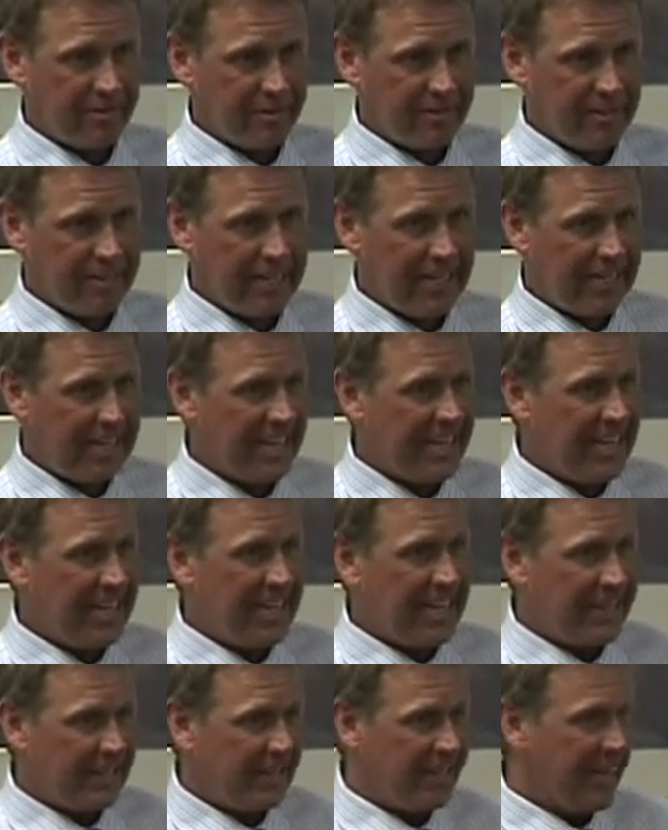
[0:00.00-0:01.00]
Okay?
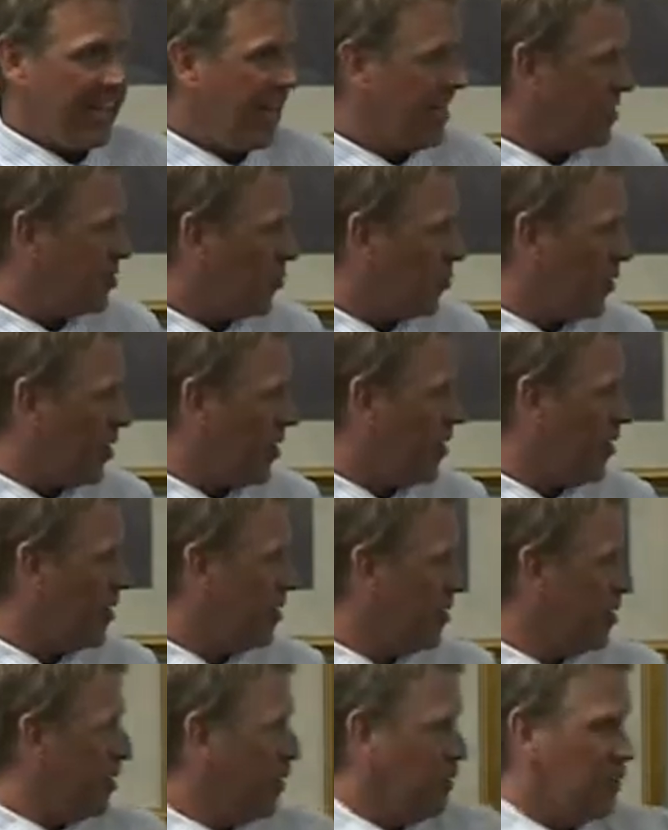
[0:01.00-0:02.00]
That's
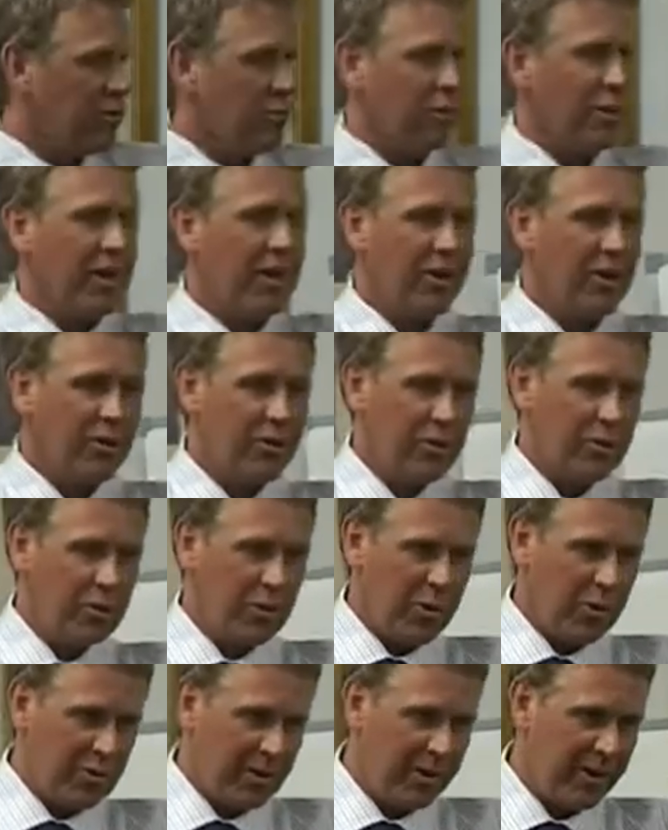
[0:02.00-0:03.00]
where we go
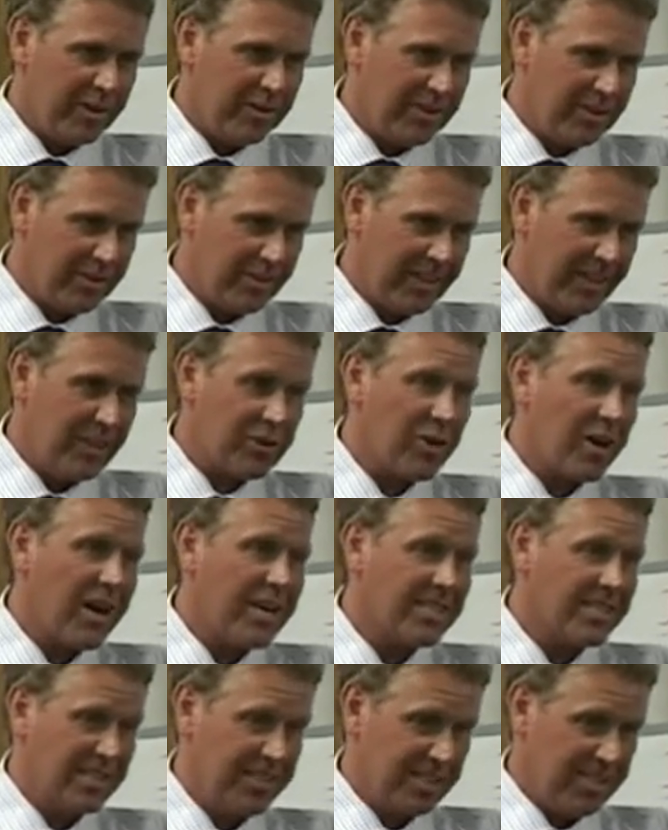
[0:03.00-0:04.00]
over here to the
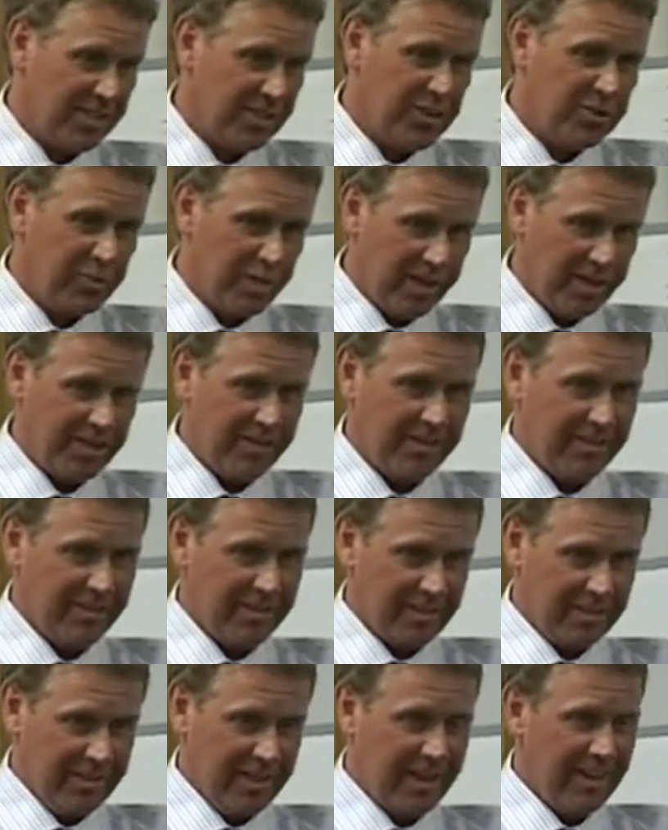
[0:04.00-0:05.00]
crisis situation.
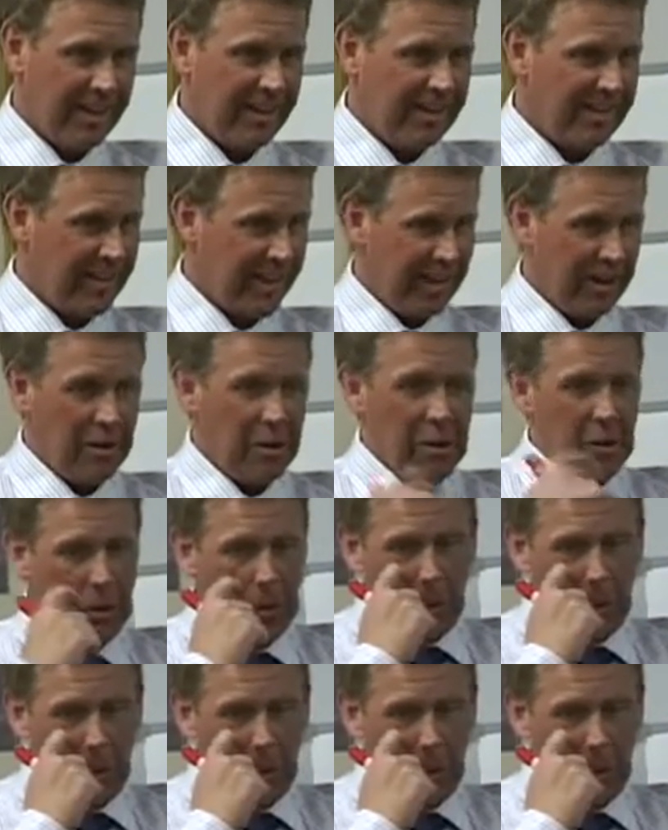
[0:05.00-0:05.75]
Okay? Now,